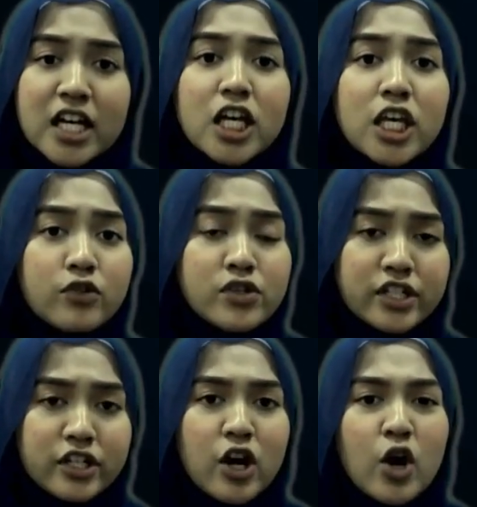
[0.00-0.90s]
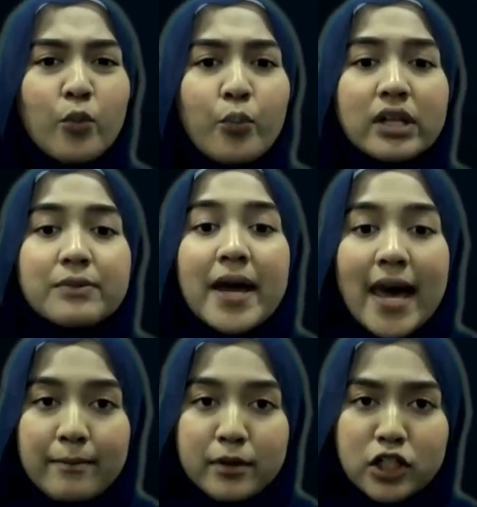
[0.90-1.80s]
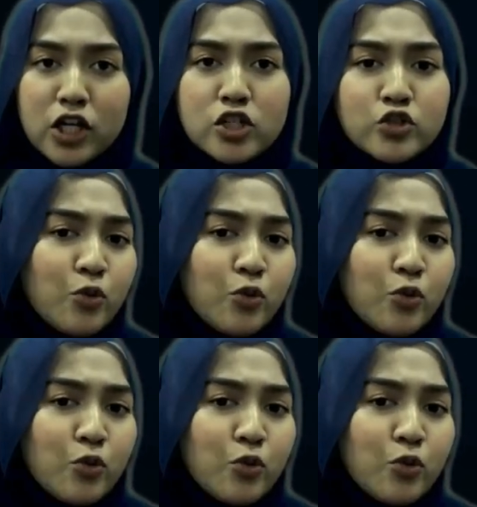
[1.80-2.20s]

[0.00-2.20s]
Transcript: a user will be able